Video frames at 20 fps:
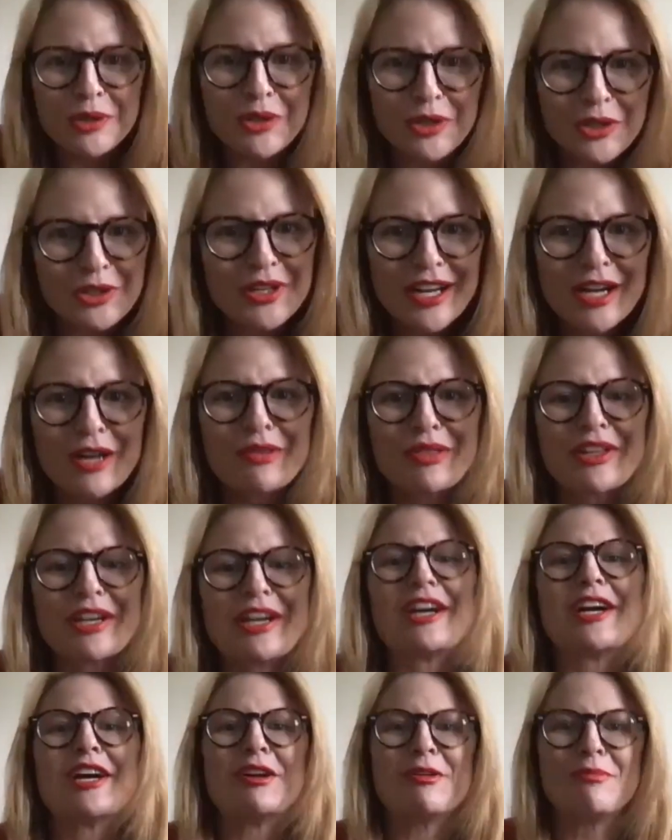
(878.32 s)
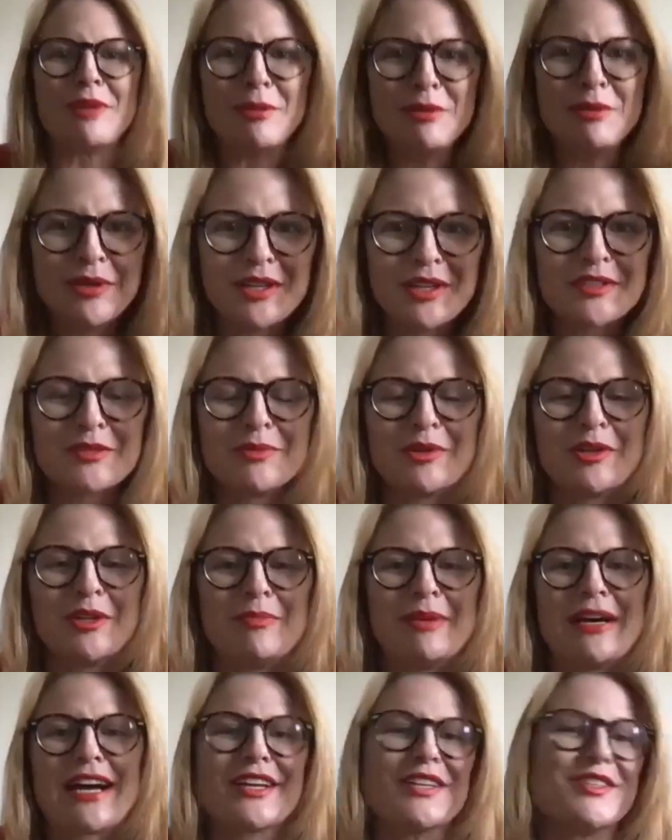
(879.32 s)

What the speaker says: good out there. Maybe you get some good back.